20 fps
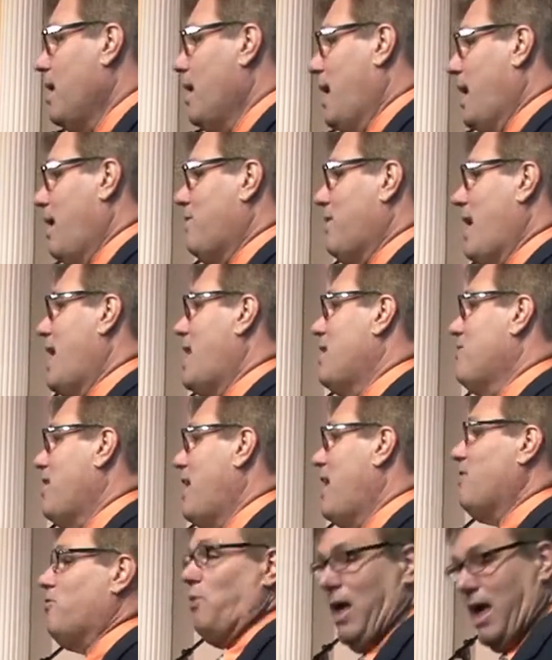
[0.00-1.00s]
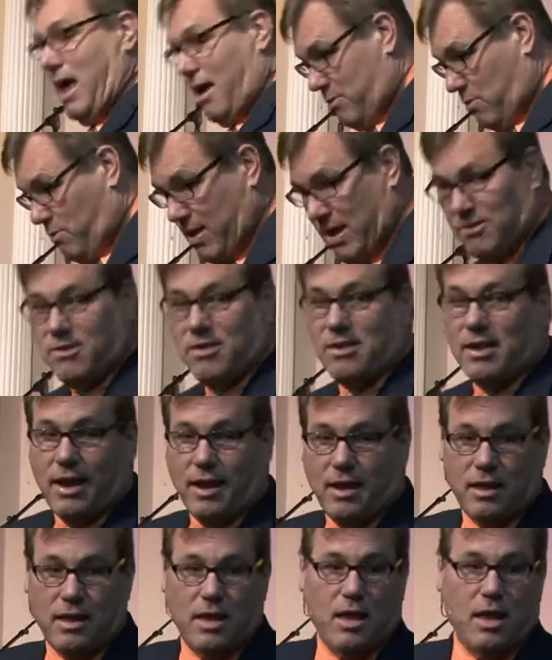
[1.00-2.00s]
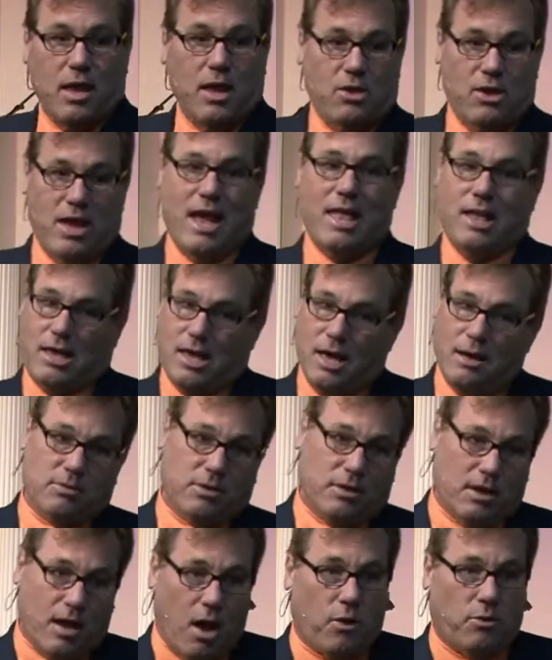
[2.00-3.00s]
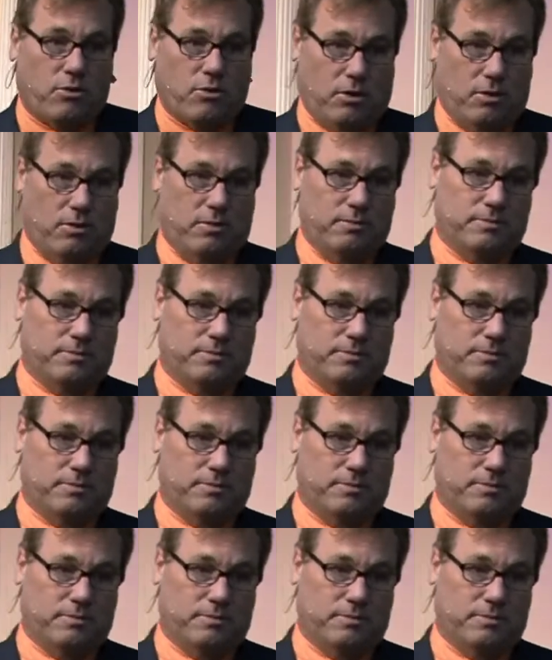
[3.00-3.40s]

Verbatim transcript: And if they had a chance, every Wednesday night, you had to come to the altar.